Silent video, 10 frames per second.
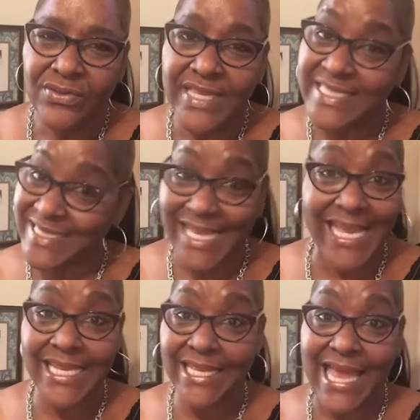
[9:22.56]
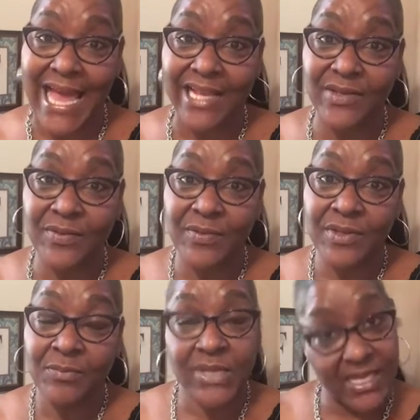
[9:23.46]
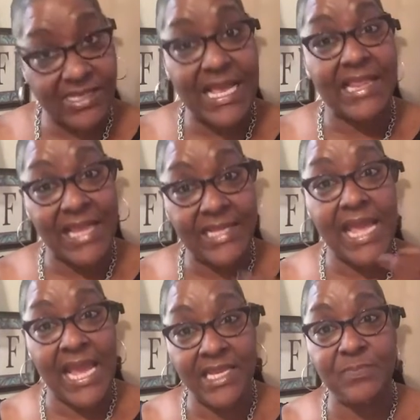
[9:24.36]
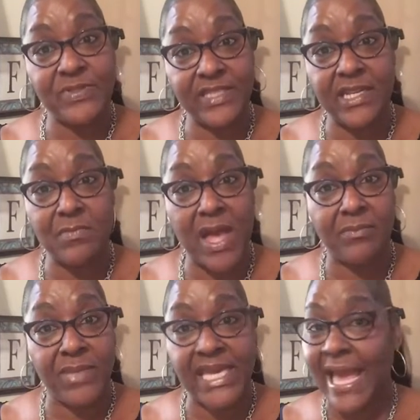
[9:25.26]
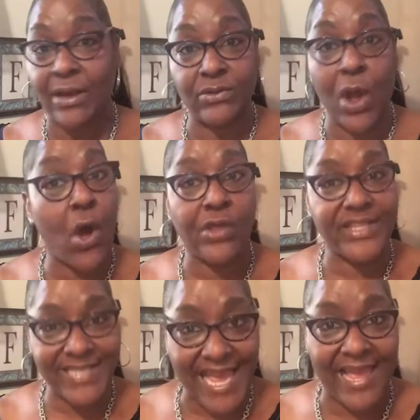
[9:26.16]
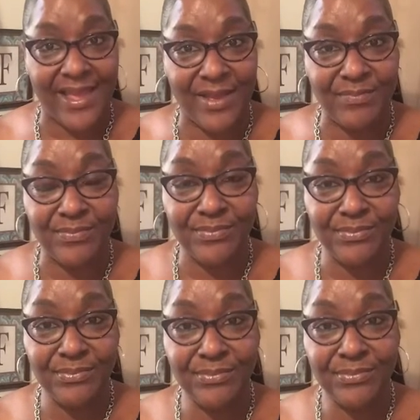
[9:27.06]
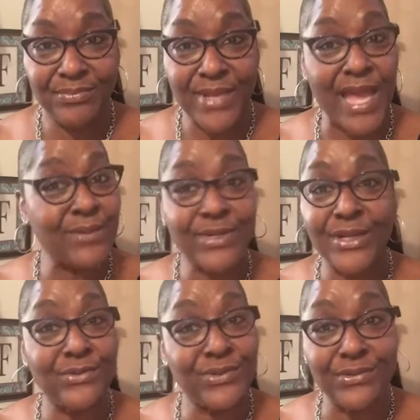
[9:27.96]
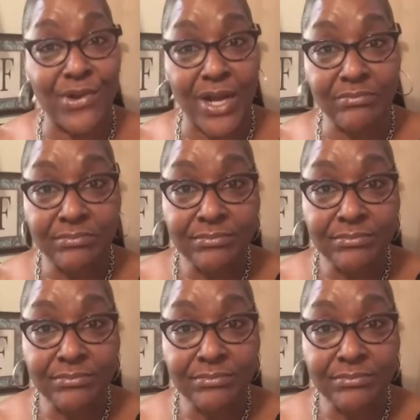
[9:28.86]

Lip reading: that's saying a lot, because I let 80% of my me out all the time. I don't care who you are.